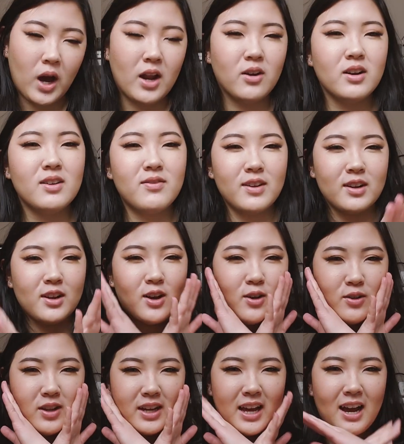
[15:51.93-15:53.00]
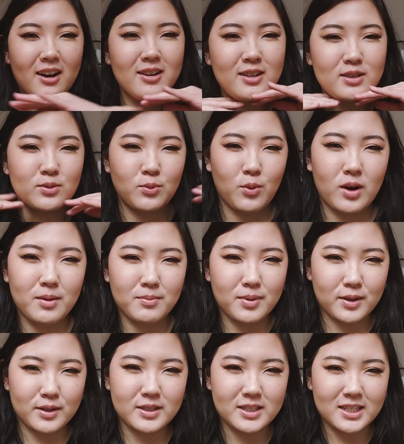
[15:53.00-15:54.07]
I don't even know, like, how does one
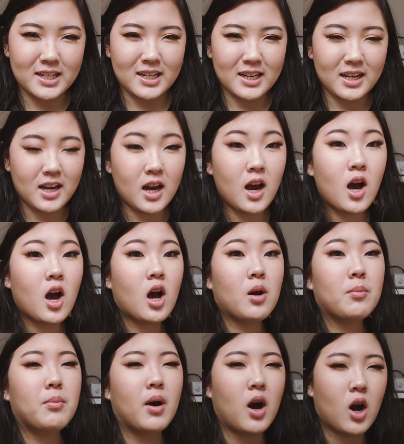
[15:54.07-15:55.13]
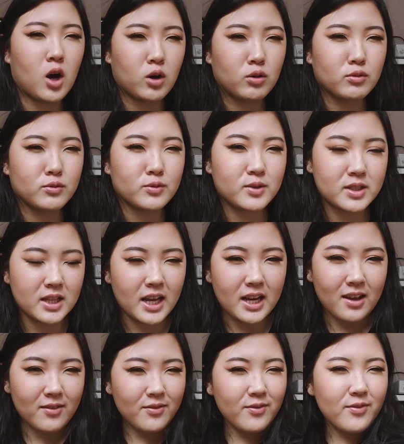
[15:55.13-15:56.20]
person pose like
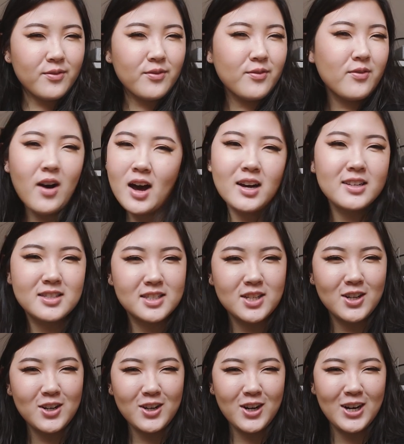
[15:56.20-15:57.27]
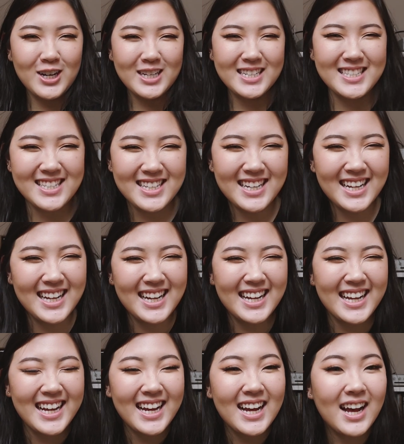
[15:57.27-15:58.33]
a fox girl?
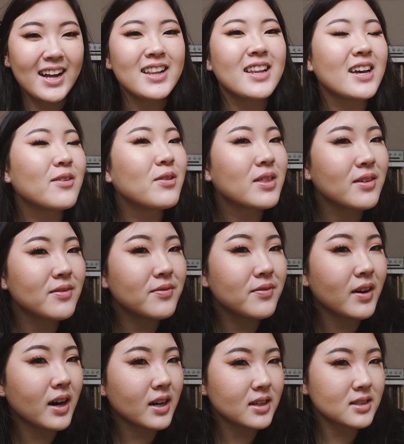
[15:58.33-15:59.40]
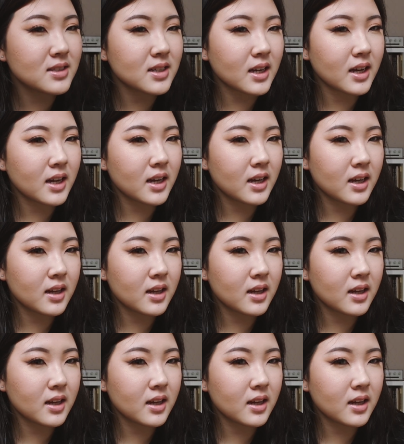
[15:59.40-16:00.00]
Like with a fox eye.